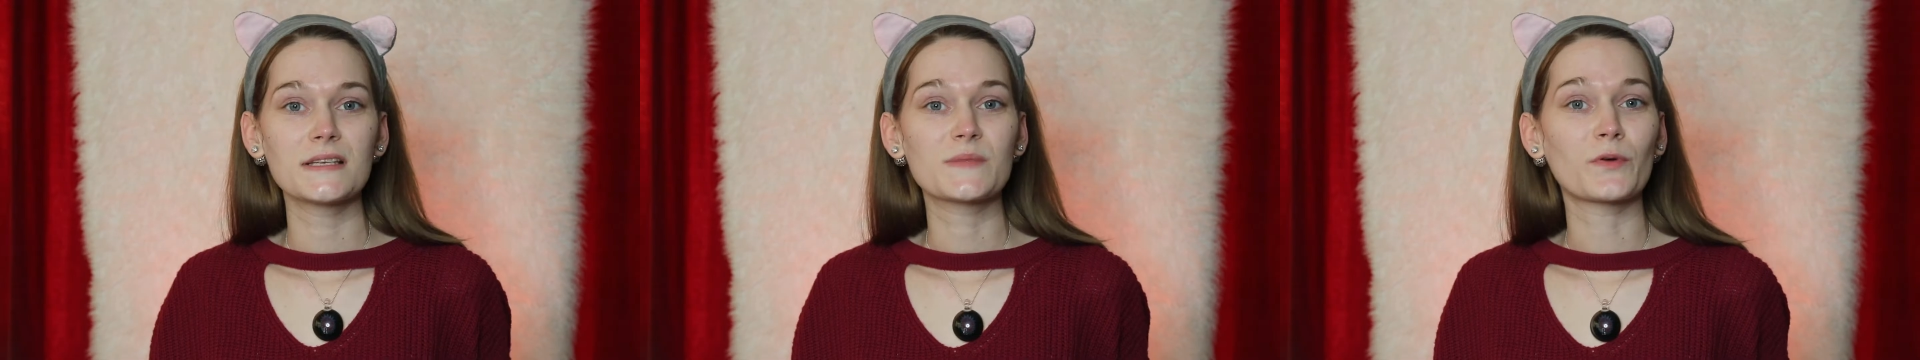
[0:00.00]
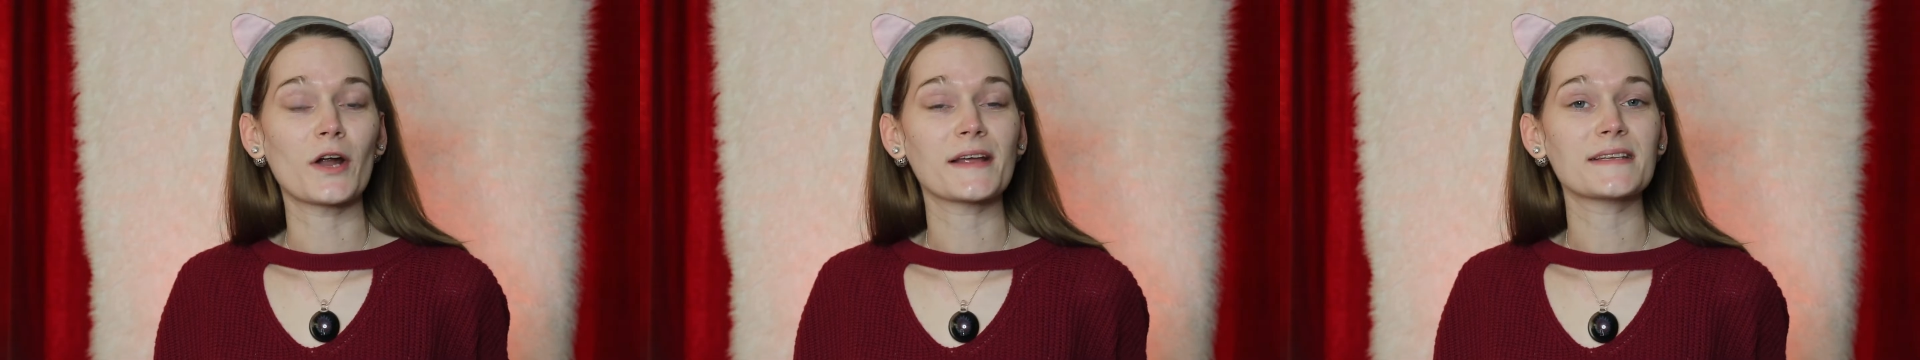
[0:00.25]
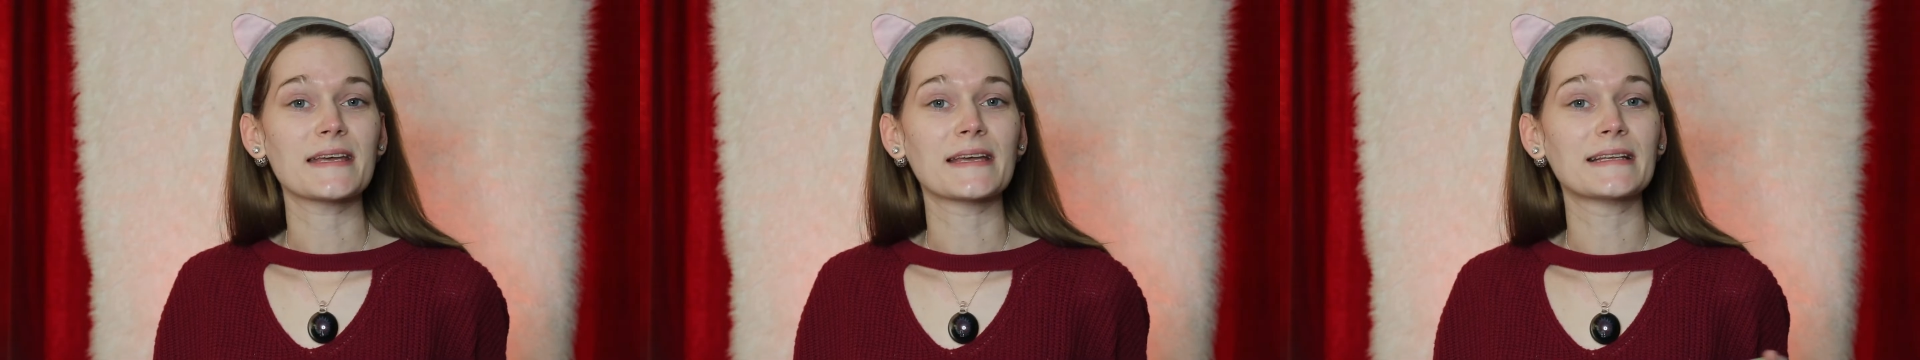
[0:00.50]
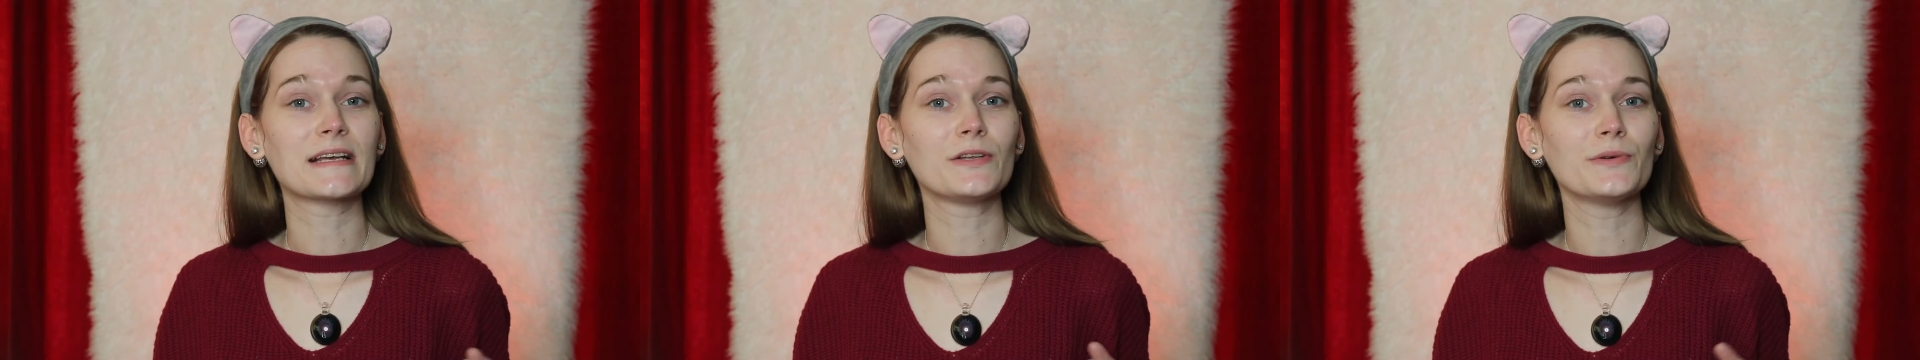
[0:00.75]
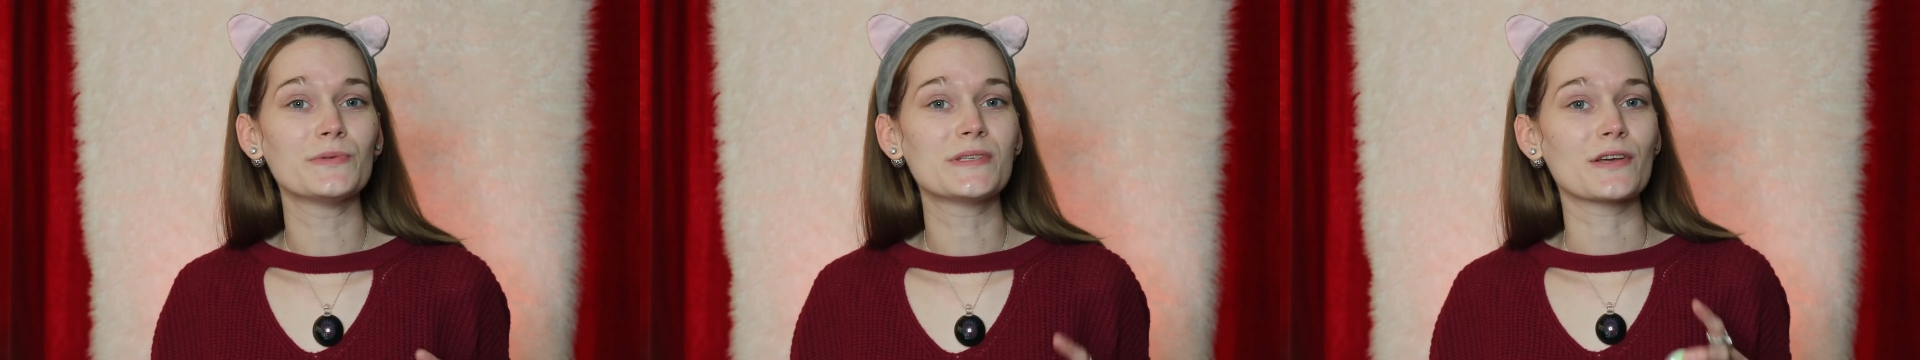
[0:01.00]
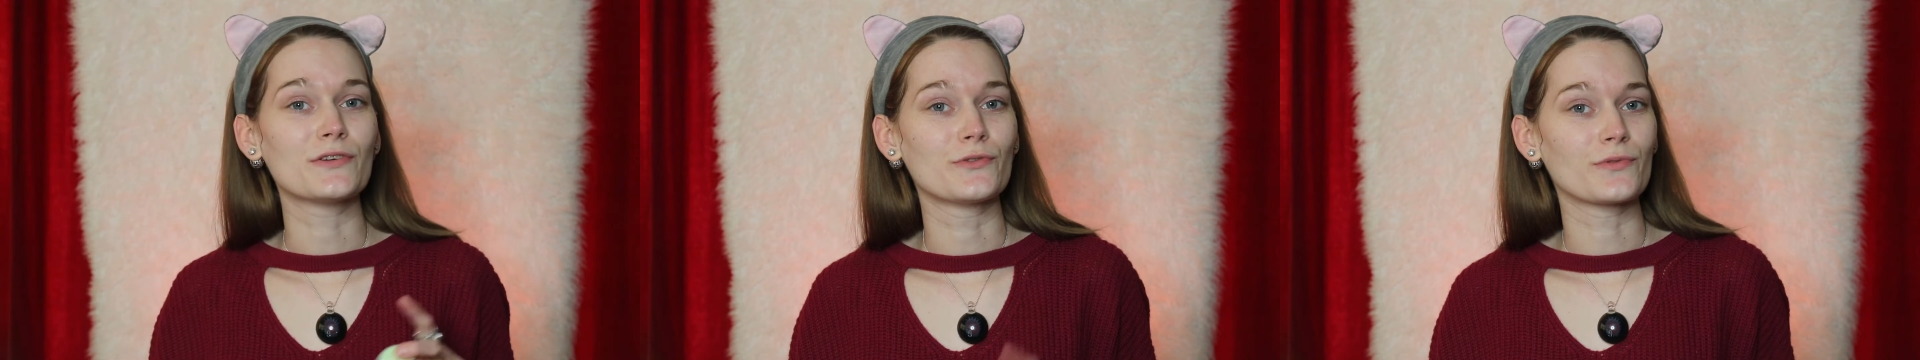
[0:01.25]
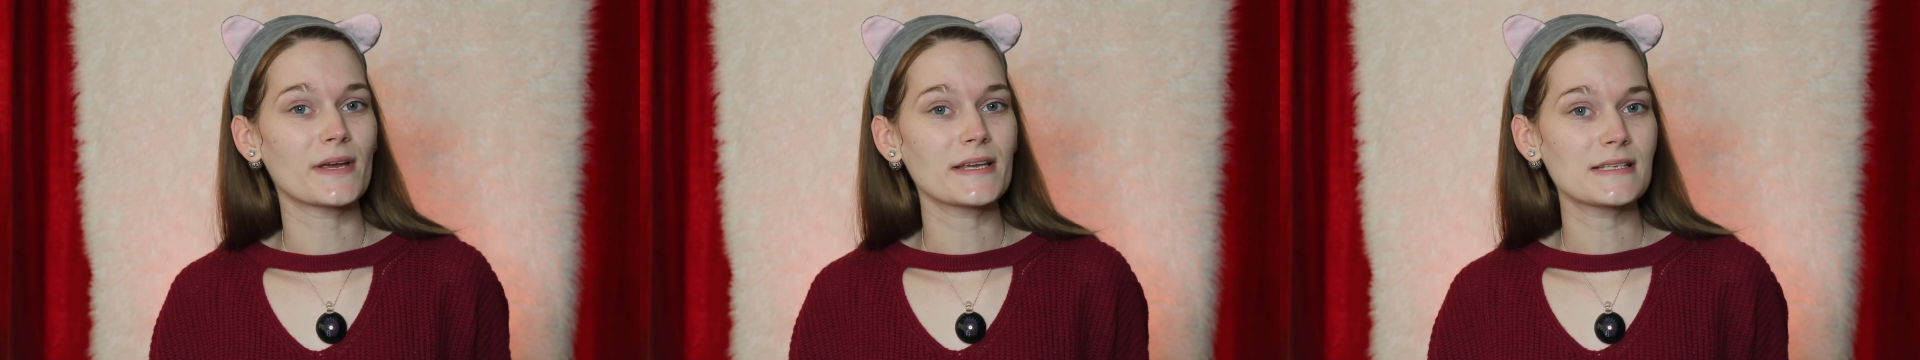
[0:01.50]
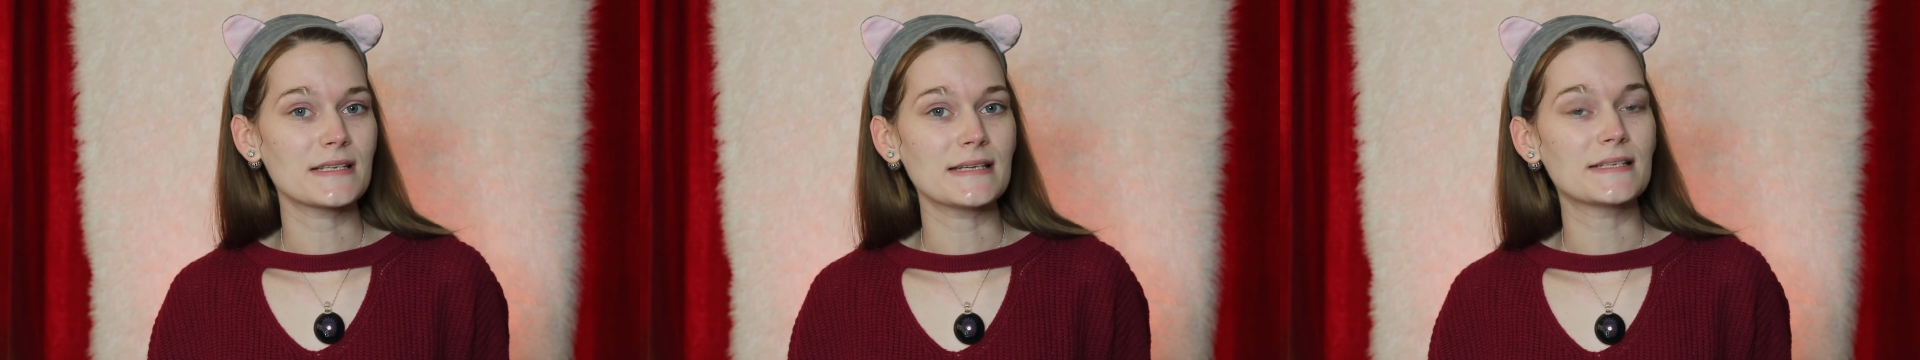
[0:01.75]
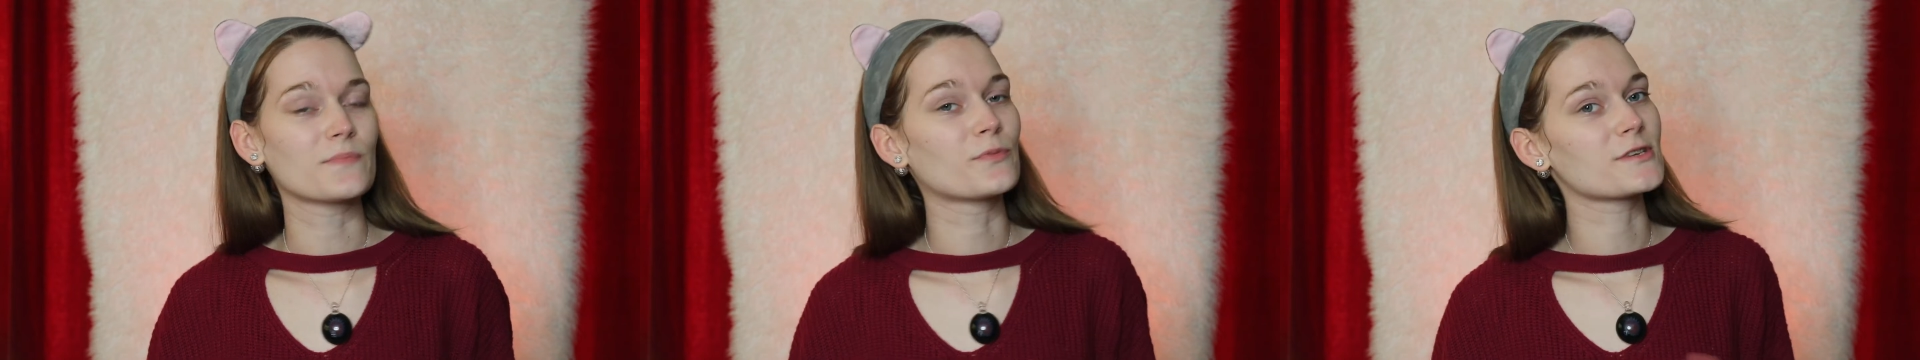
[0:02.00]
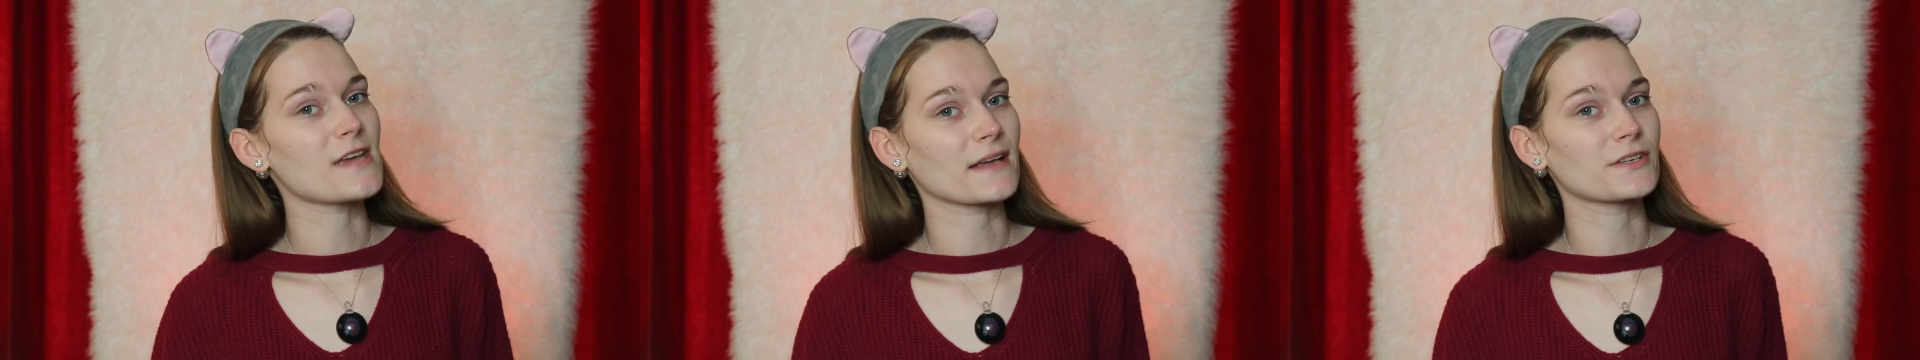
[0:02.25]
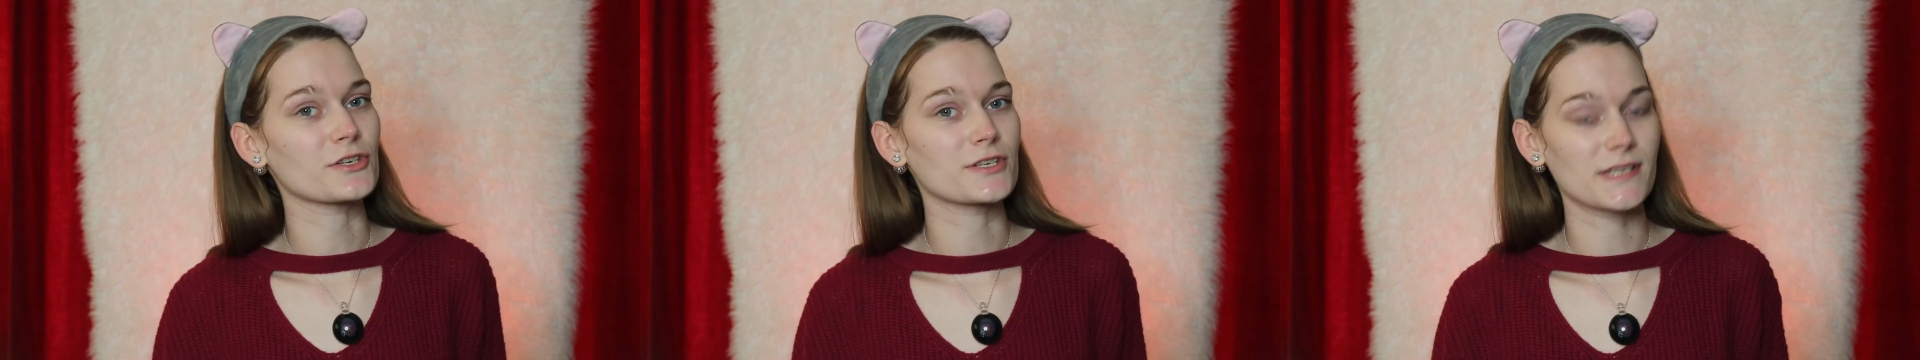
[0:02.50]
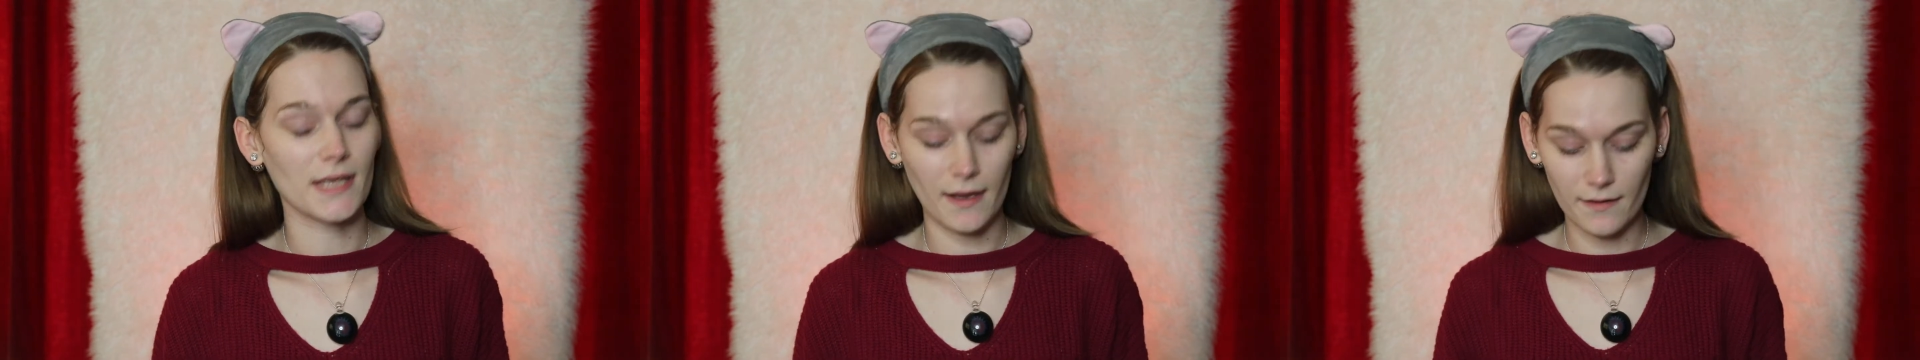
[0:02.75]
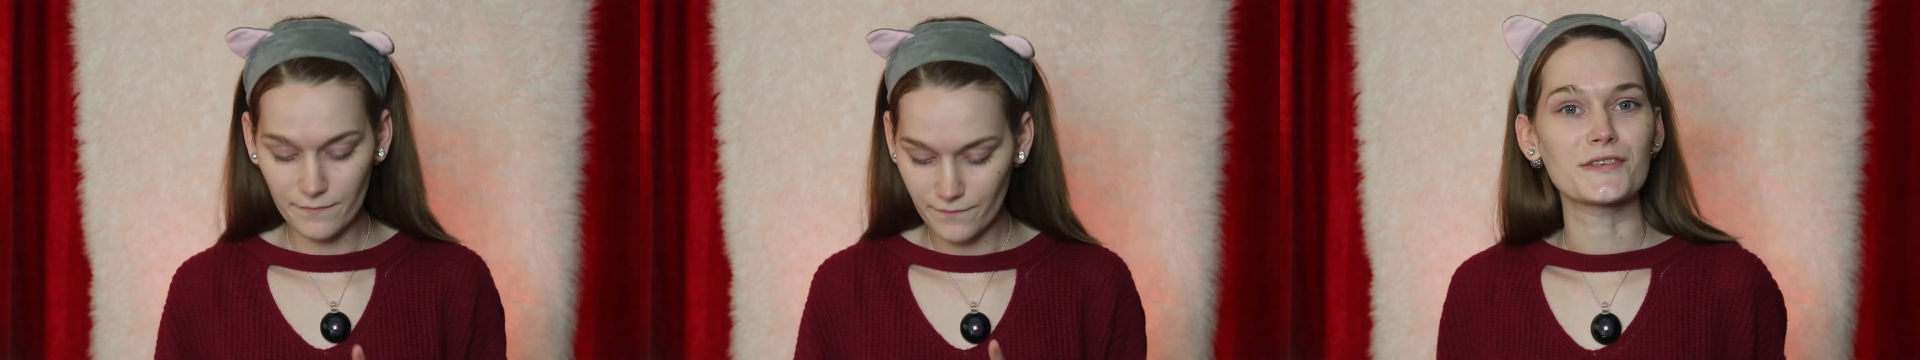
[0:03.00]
This product includes green tea to protect your skin.